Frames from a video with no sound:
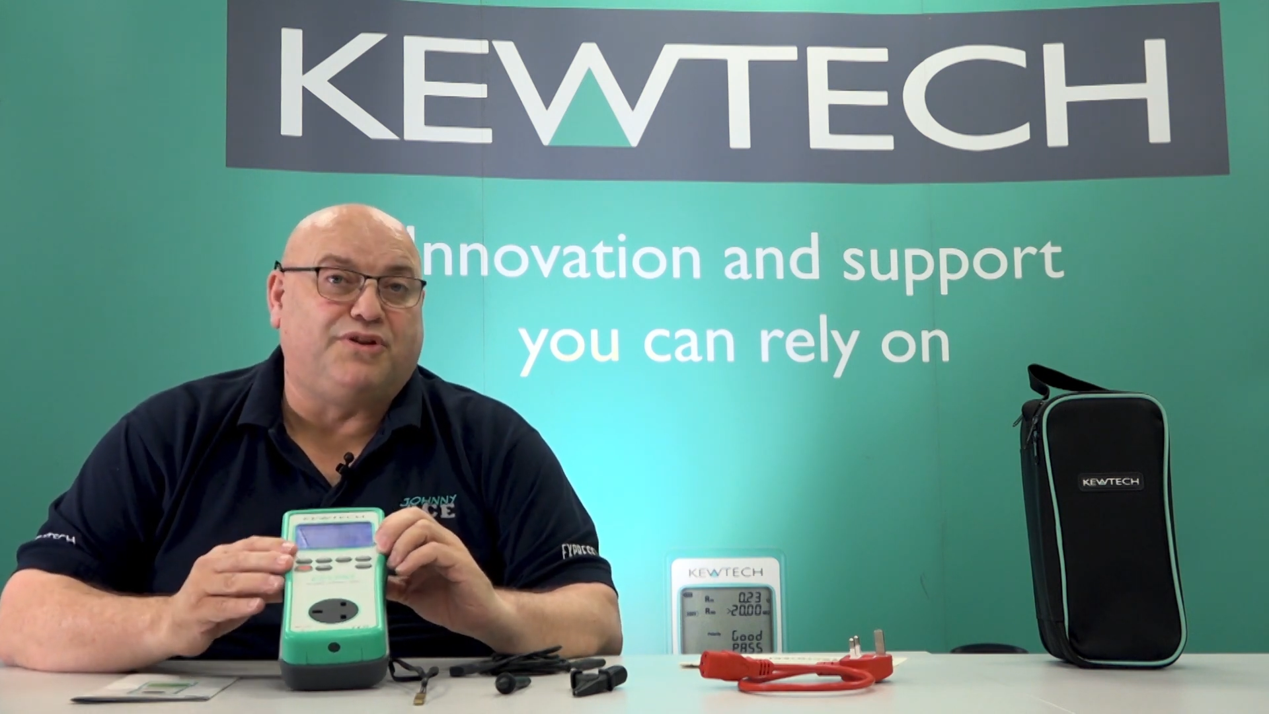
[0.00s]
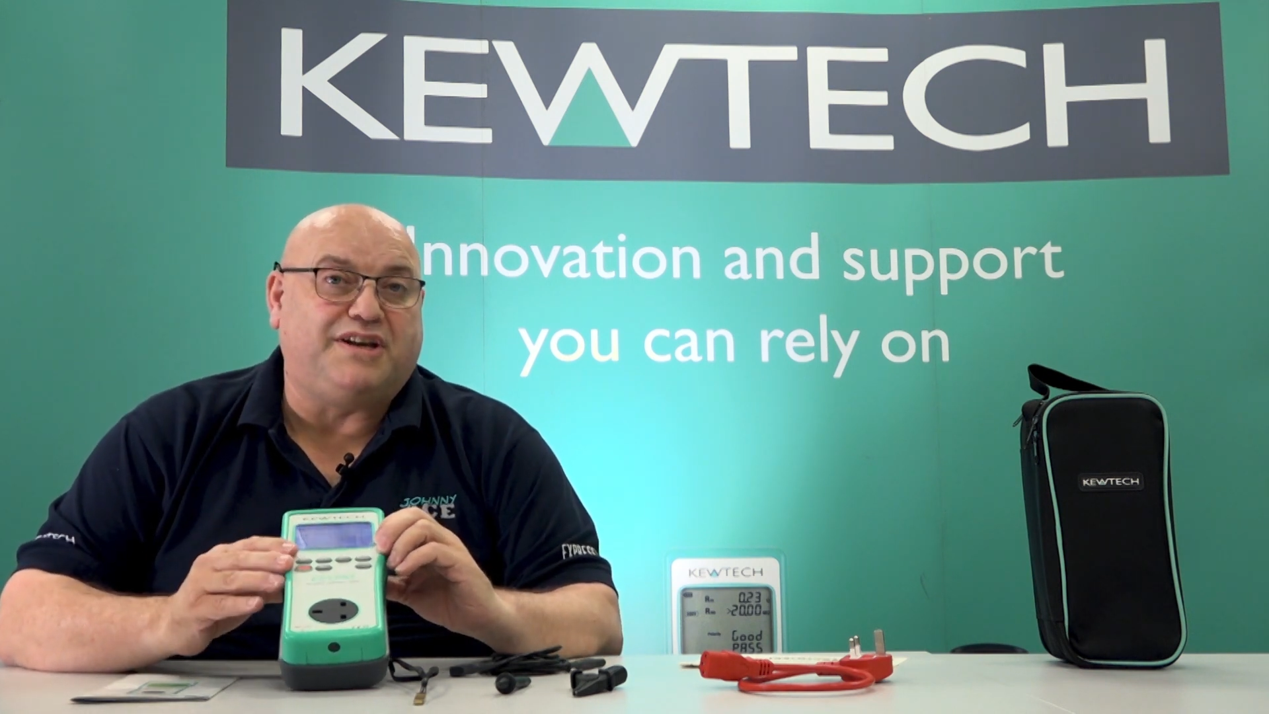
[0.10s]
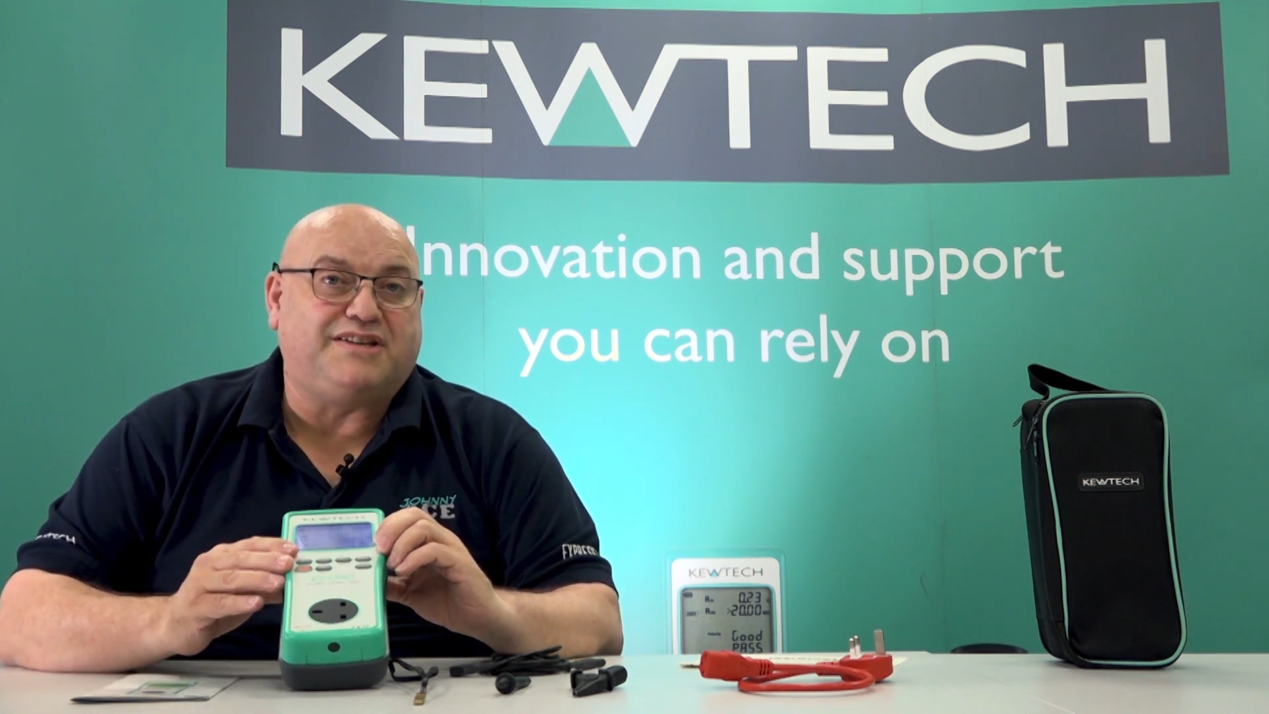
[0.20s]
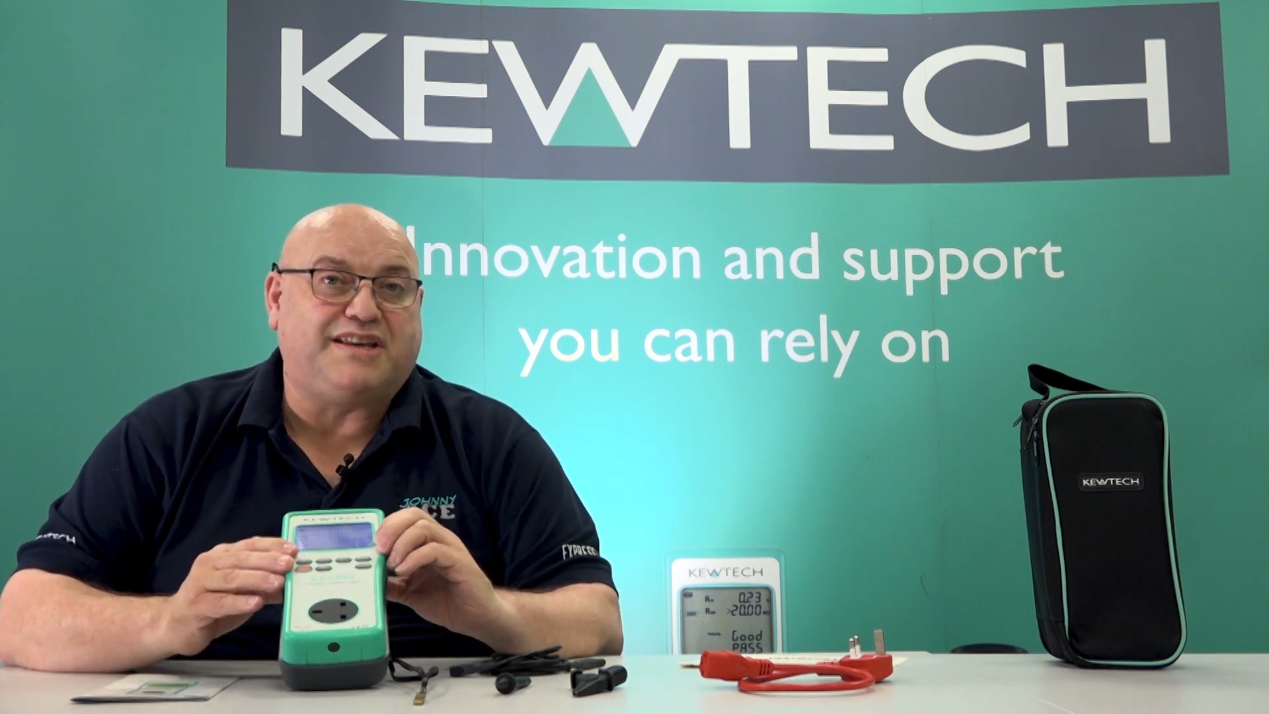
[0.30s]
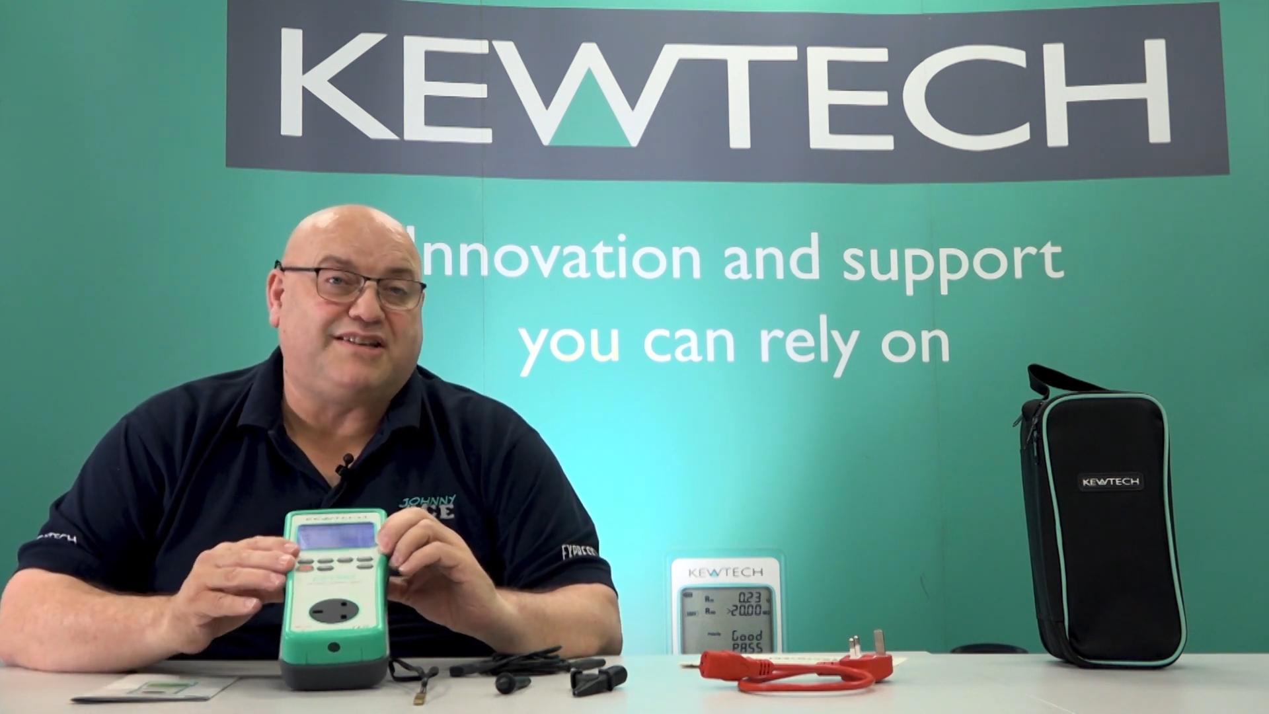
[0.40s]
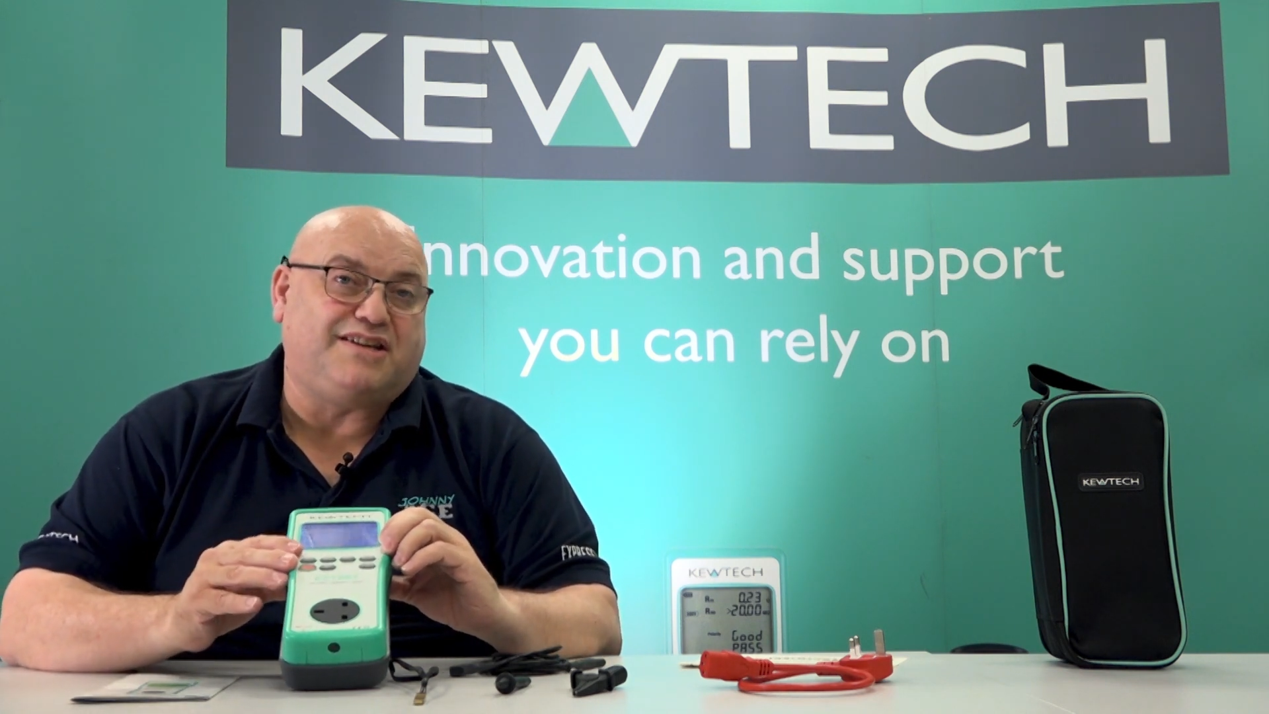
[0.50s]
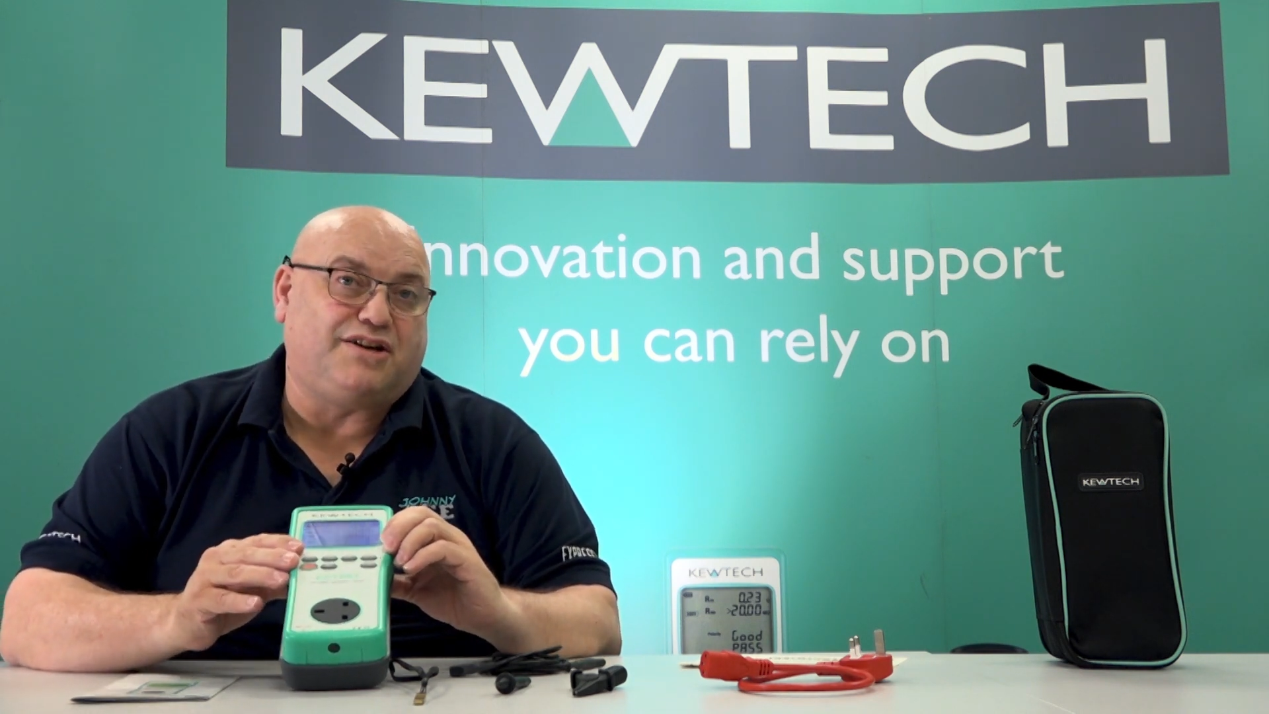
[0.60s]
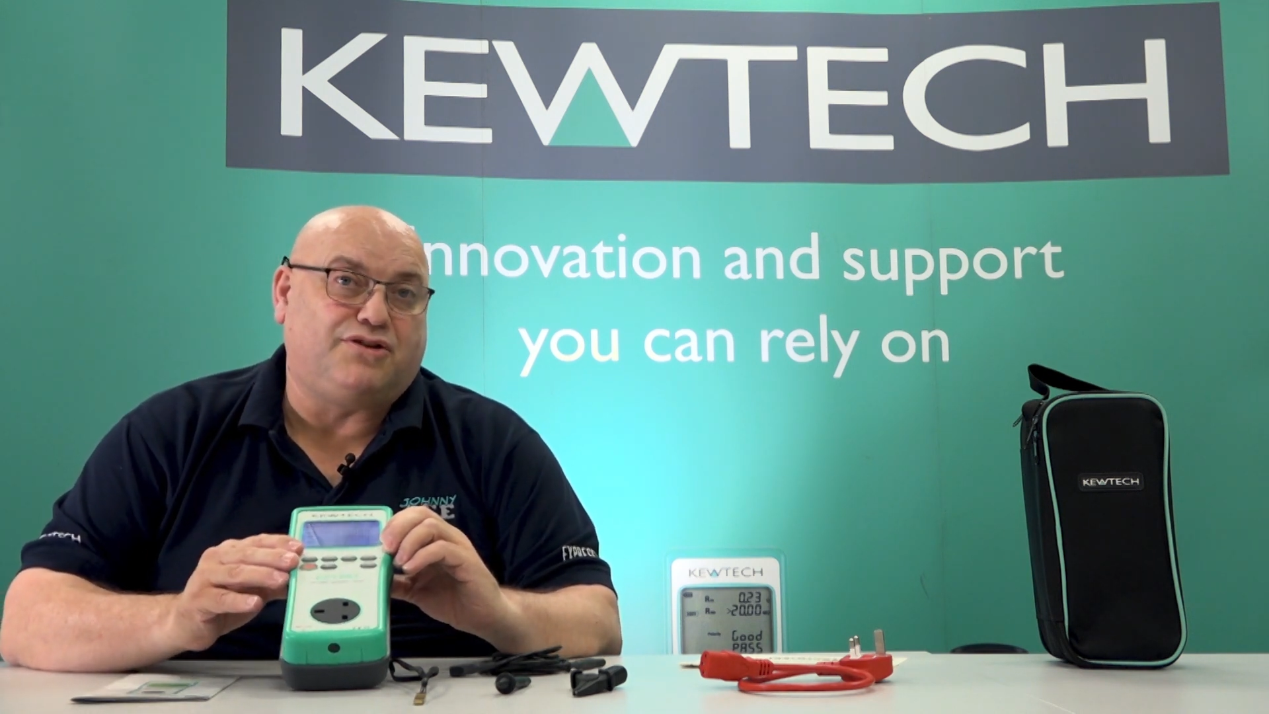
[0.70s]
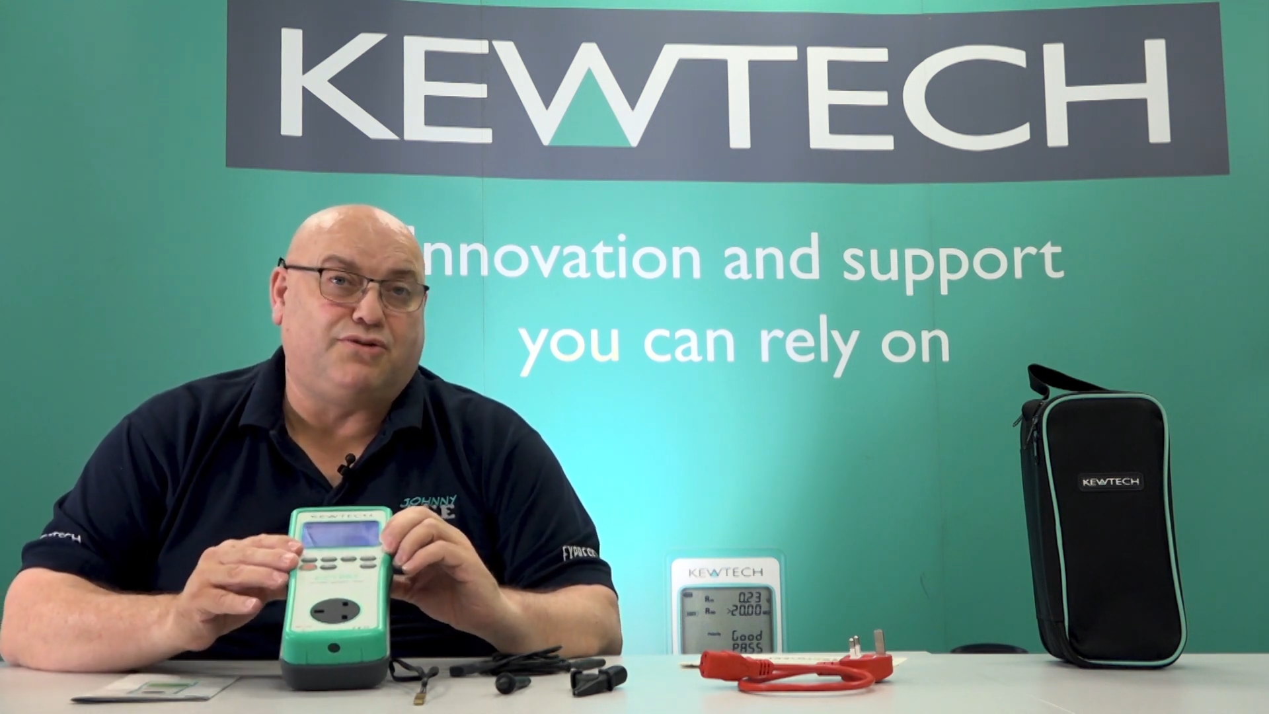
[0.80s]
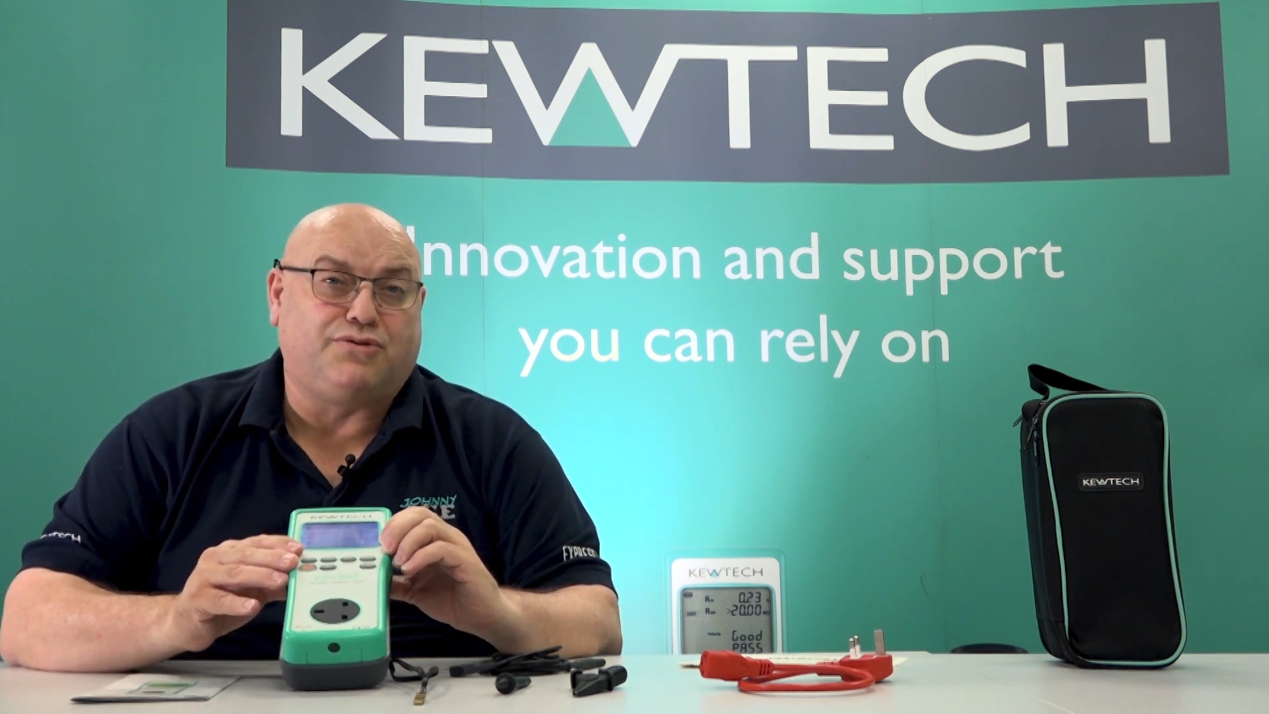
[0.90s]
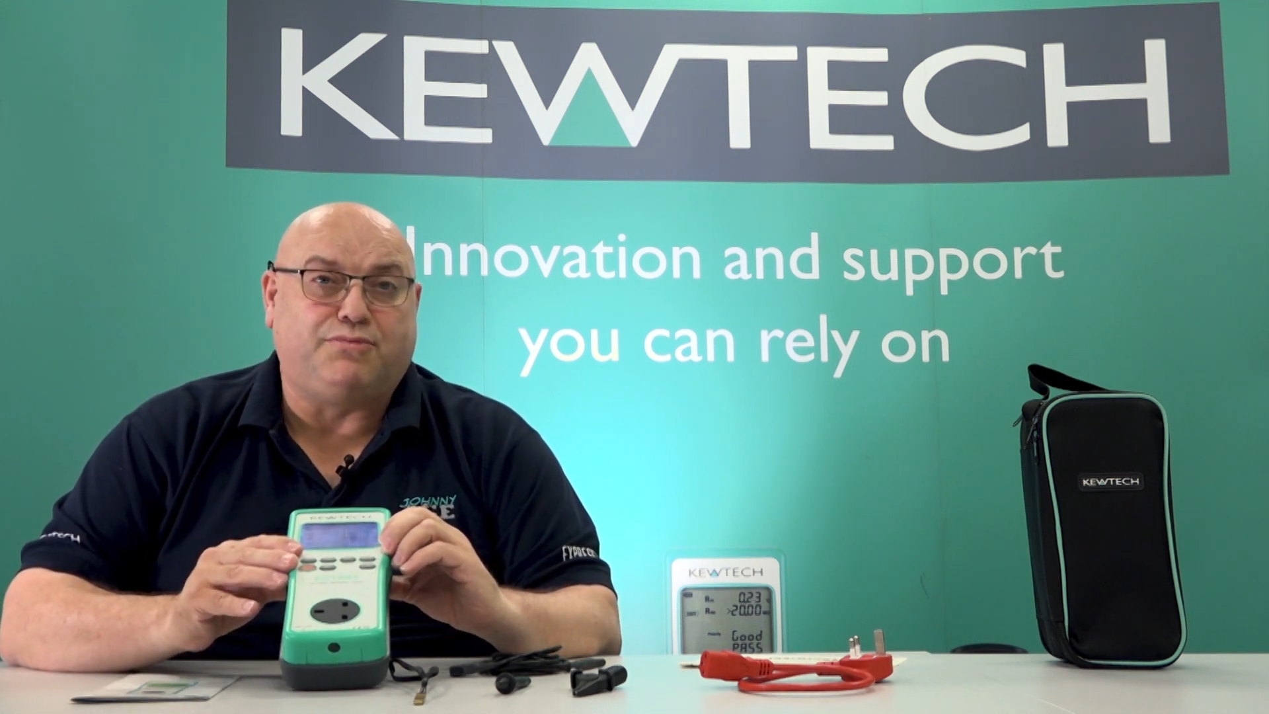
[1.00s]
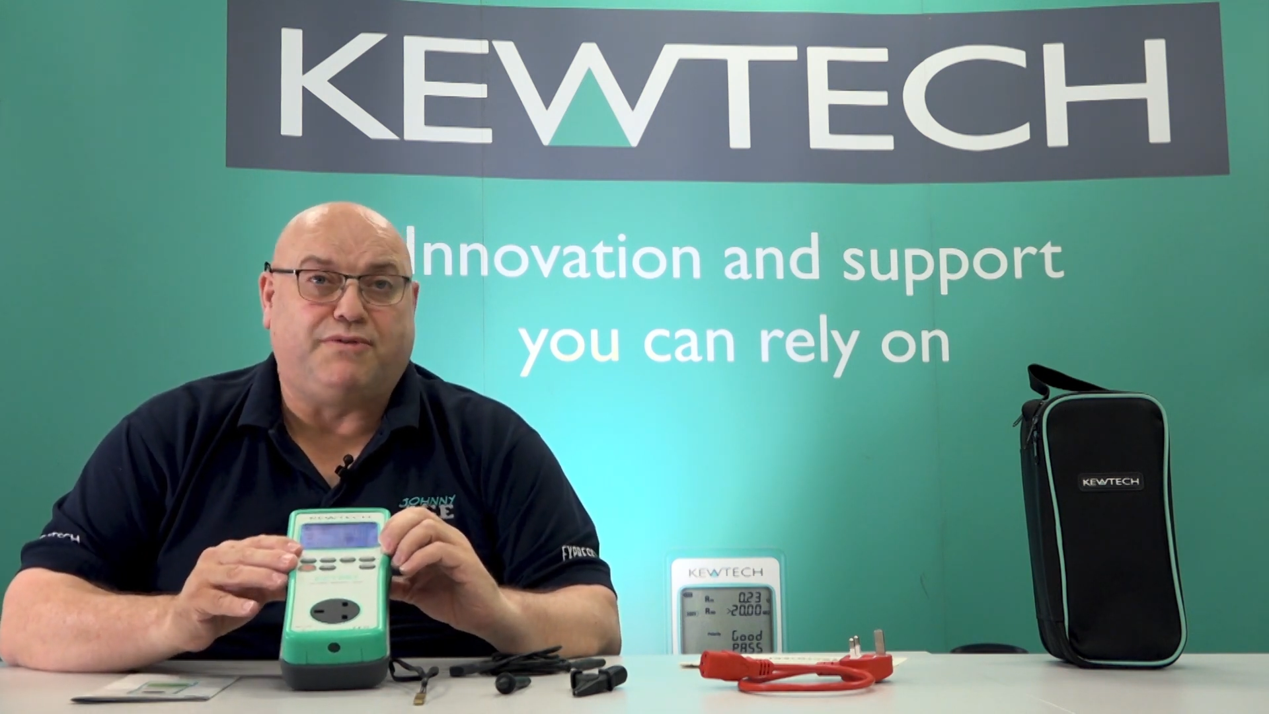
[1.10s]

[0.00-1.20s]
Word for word: these tests in conjunction